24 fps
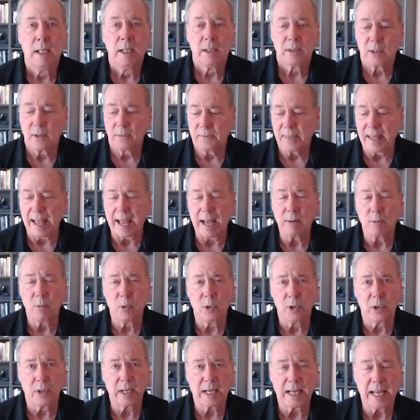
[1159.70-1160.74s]
So if that
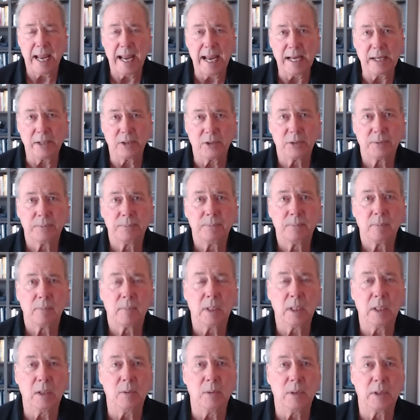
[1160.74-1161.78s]
were the case,
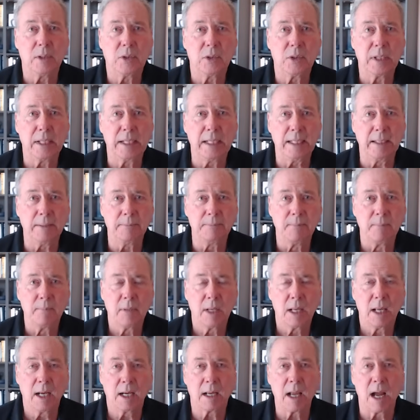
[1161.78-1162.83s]
you would see
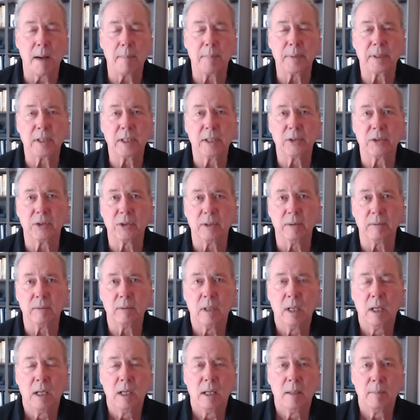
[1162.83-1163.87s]
competition
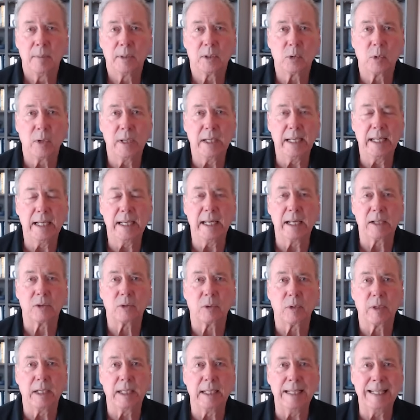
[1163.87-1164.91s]
between
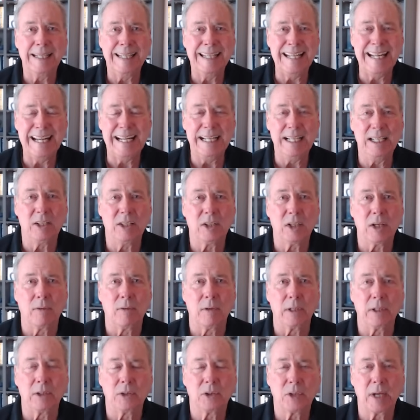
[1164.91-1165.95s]
industry needing
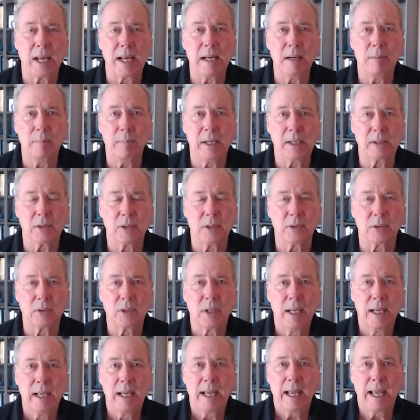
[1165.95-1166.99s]
silver to stay in business
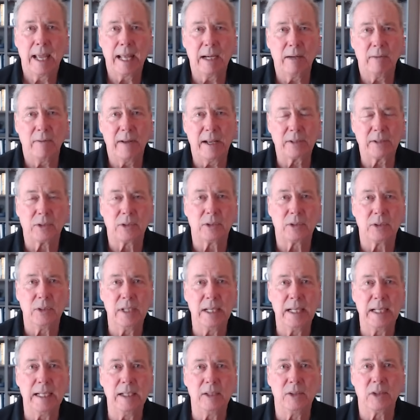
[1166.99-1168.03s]
and investors
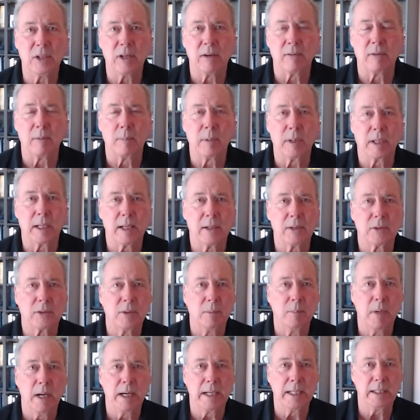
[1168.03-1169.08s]
needing silver because
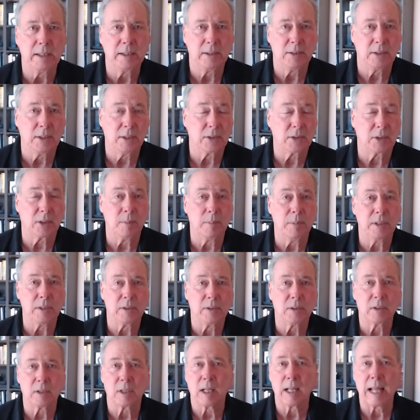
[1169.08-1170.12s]
the money system
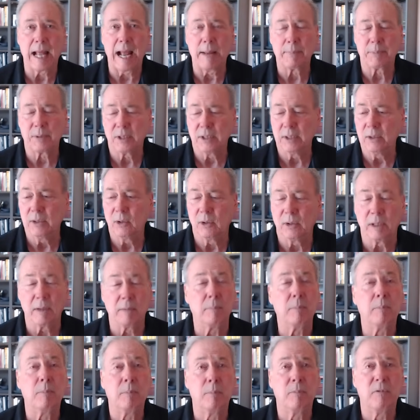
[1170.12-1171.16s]
is collapsing or the
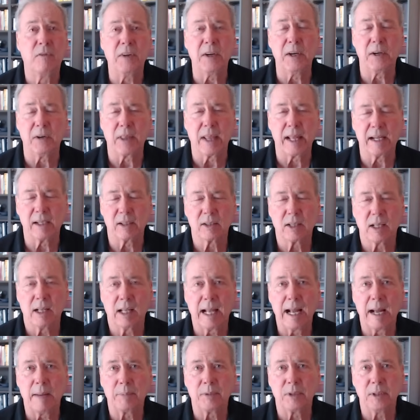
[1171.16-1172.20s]
fear that it's
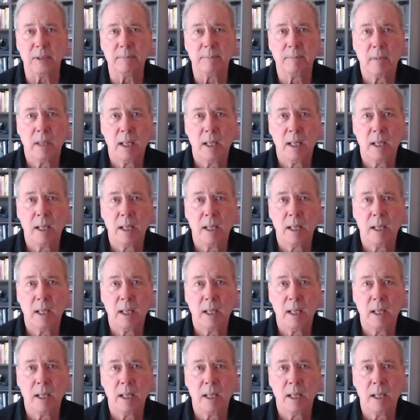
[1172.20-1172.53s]
collapsing.